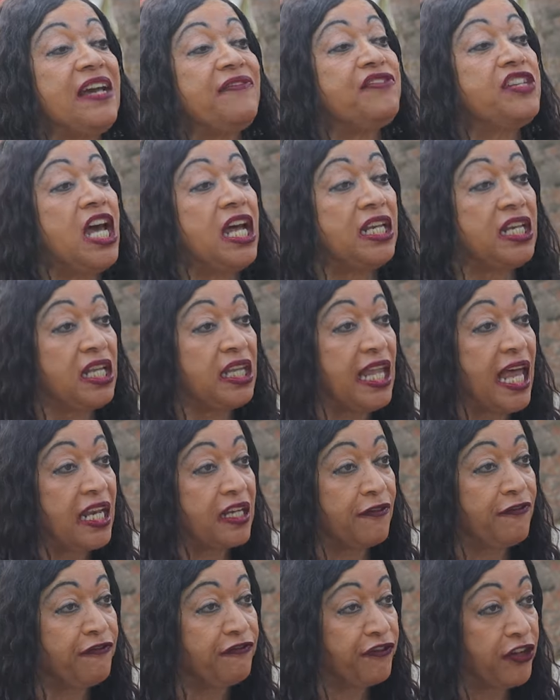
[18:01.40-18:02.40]
I've done a
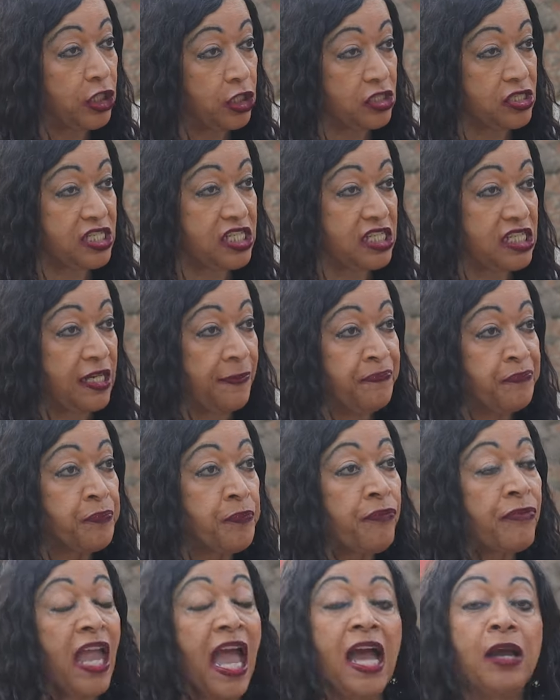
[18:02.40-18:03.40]
lot of firsts.
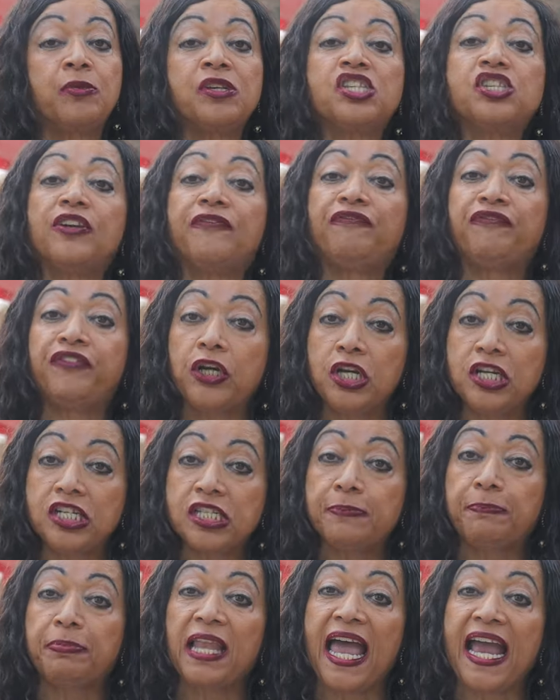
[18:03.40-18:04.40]
I was the
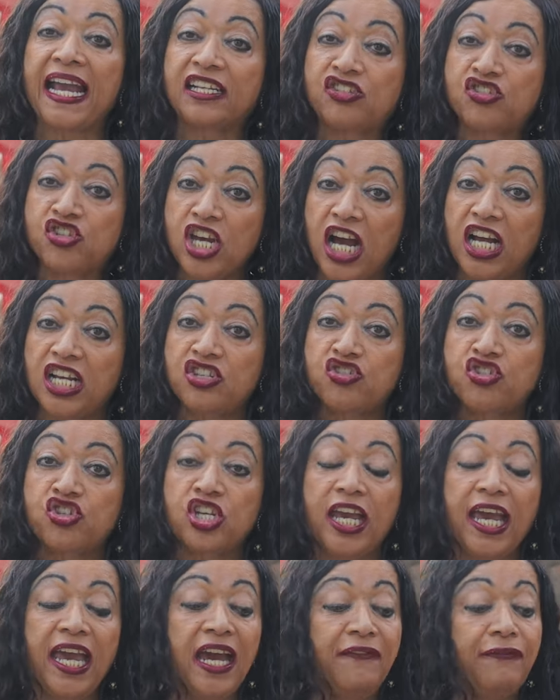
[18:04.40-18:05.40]
first Black judge
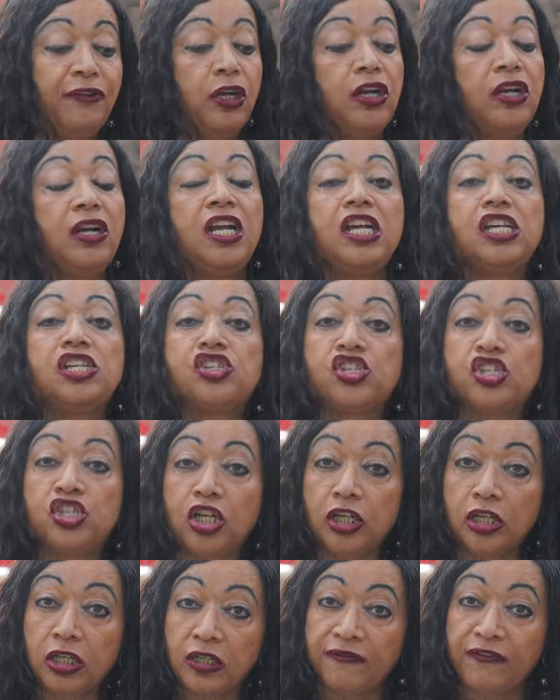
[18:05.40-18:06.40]
to ever
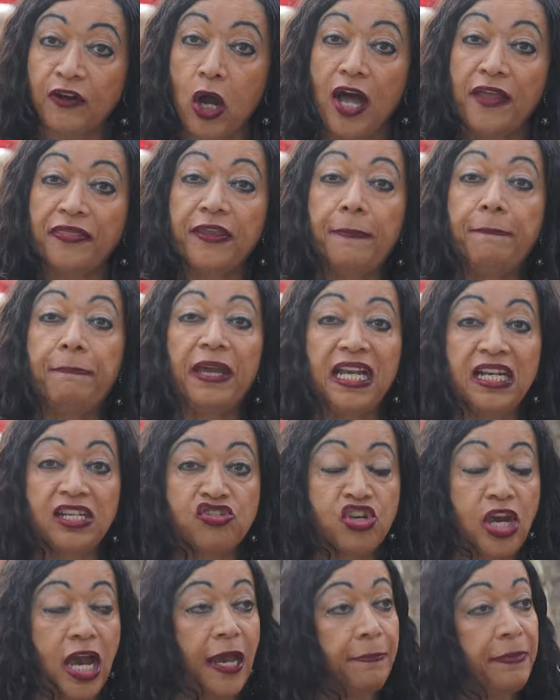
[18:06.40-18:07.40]
serve on the
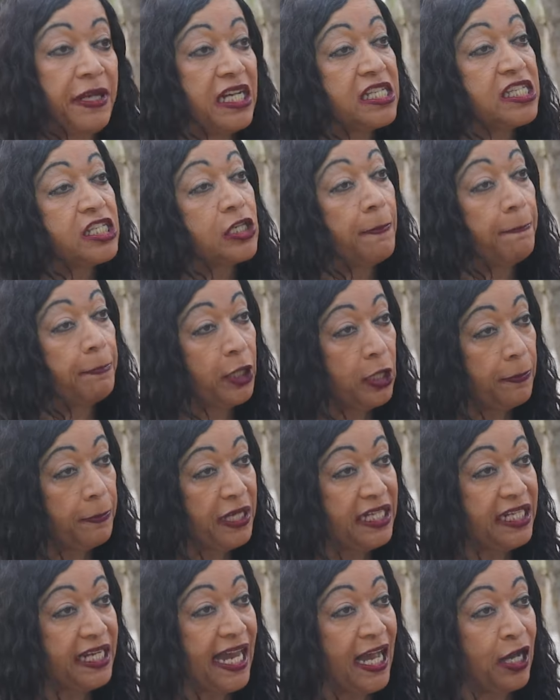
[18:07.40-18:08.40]
bench. I'm in a
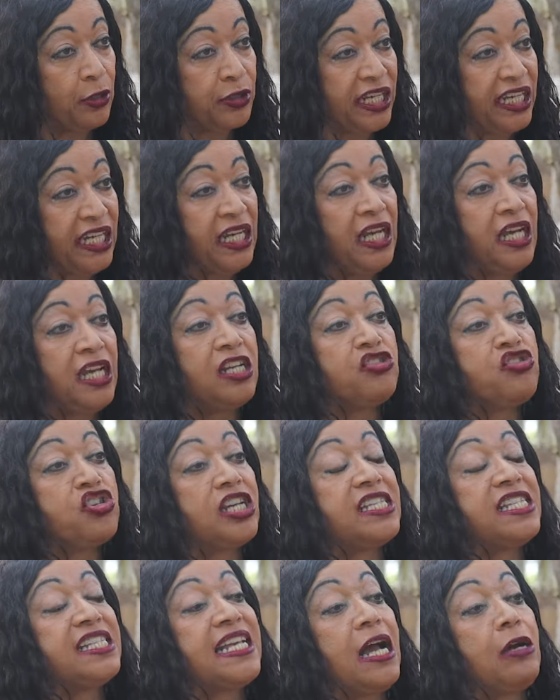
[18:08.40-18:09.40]
suburban county
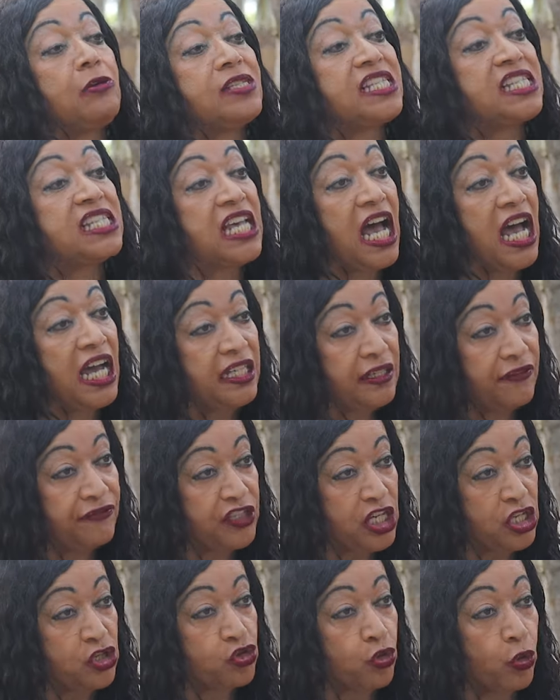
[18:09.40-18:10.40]
just outside of
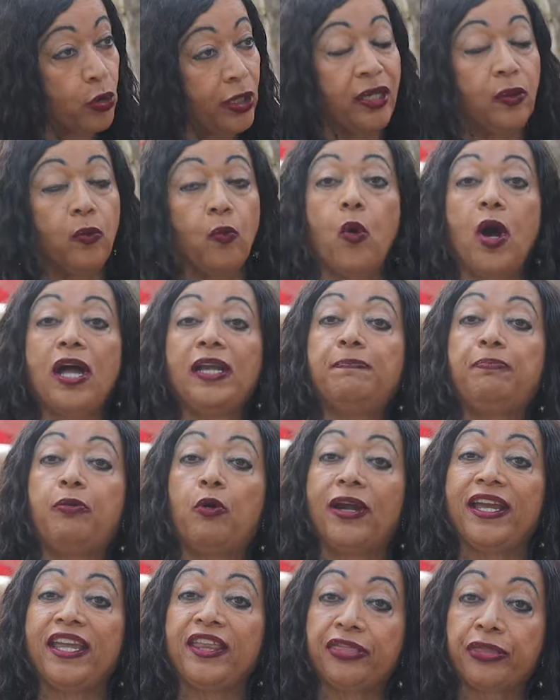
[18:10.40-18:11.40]
Detroit,
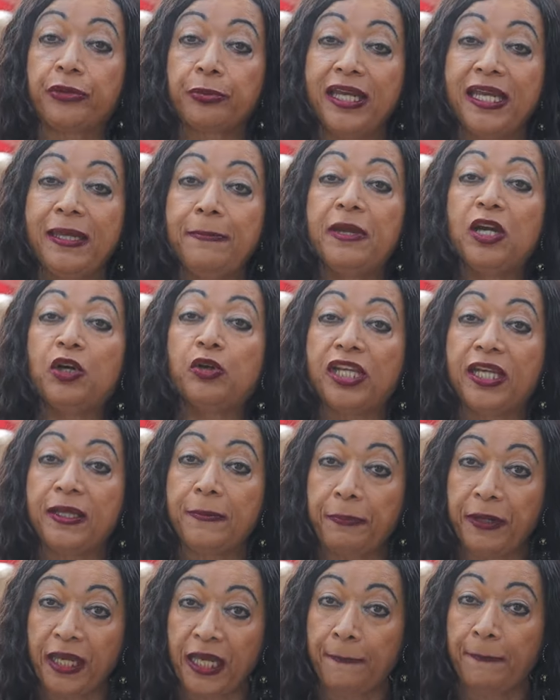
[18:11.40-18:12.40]
1.3
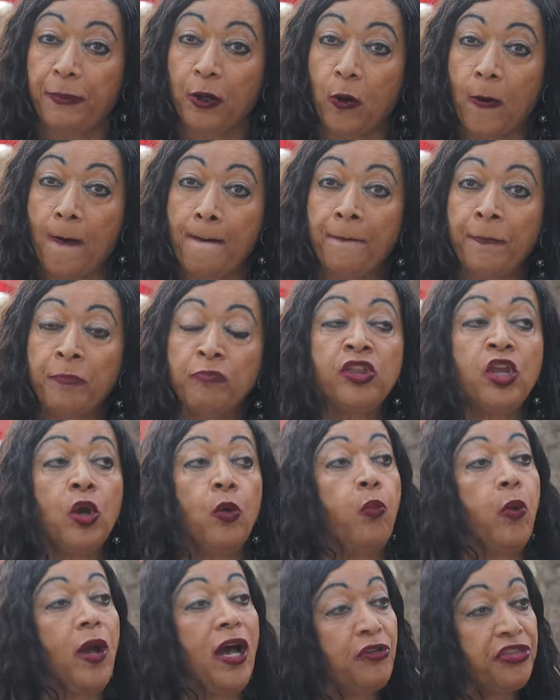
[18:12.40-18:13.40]
million people, the
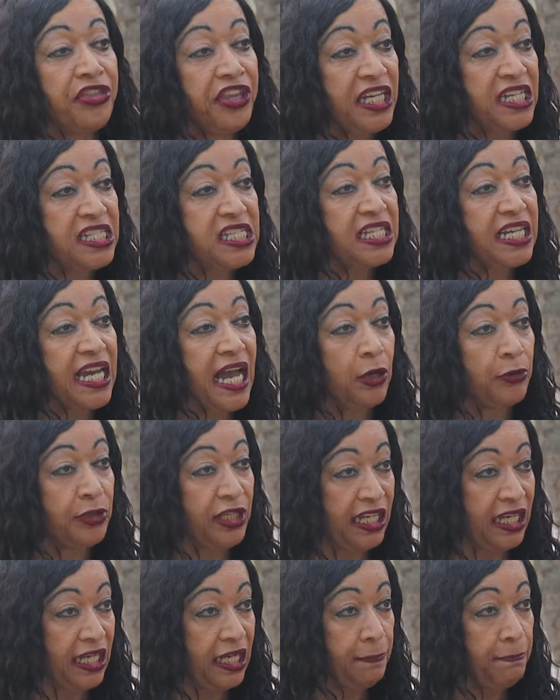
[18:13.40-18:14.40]
wealthiest
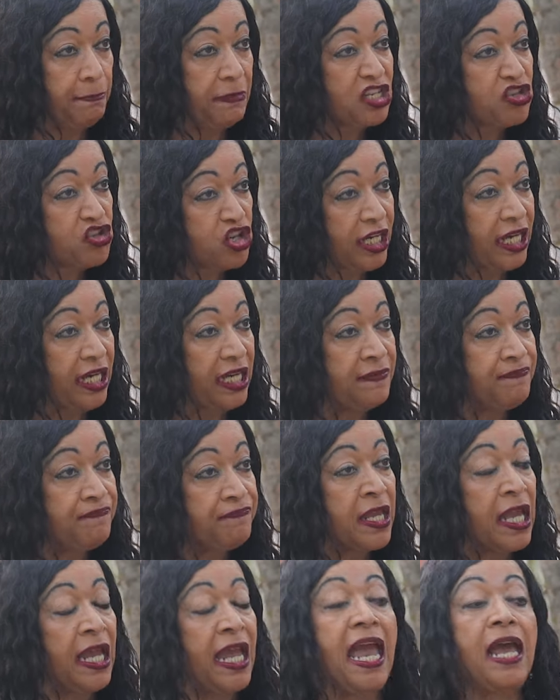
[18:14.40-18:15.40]
county in Michigan
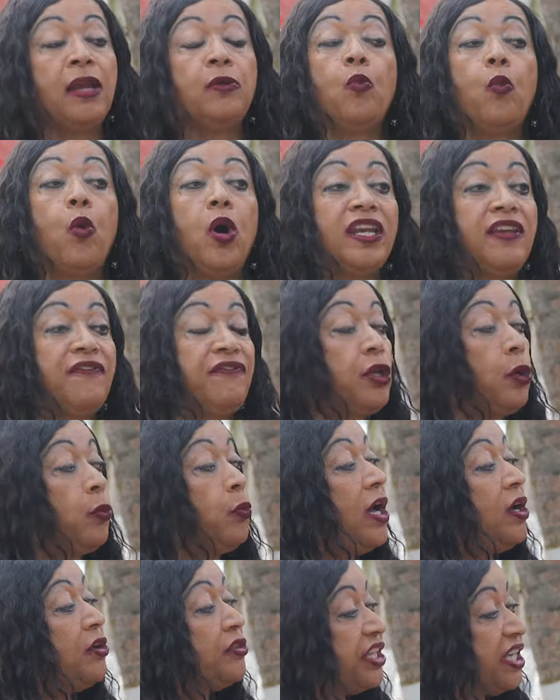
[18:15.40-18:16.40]
and one of the
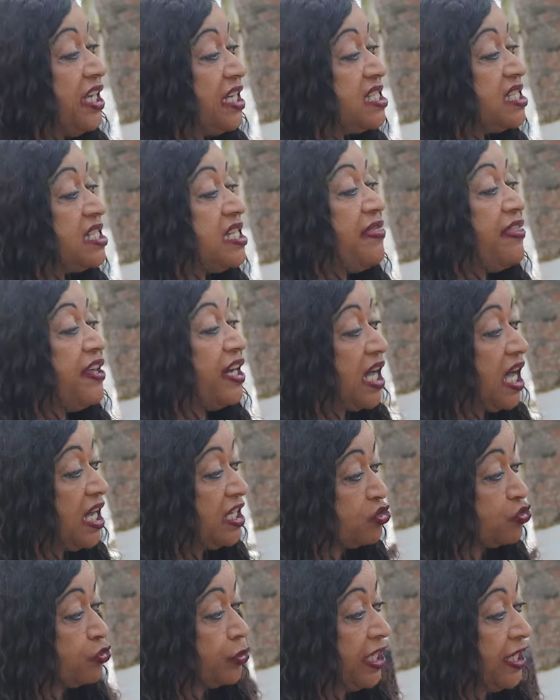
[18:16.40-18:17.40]
wealthiest in the
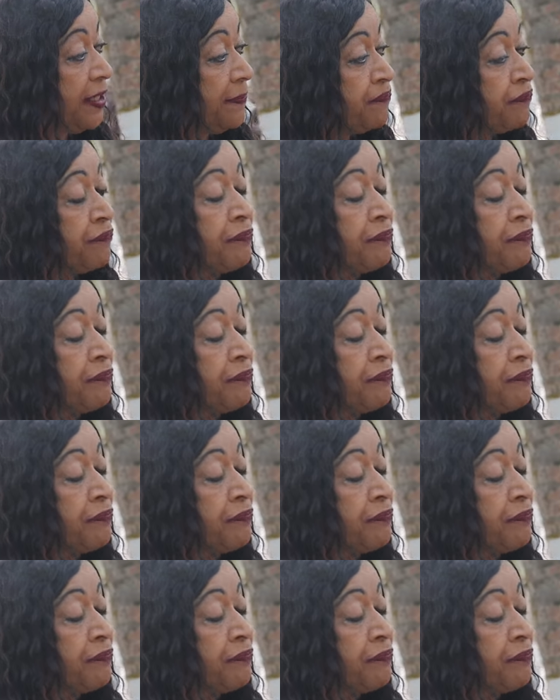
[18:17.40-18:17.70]
country.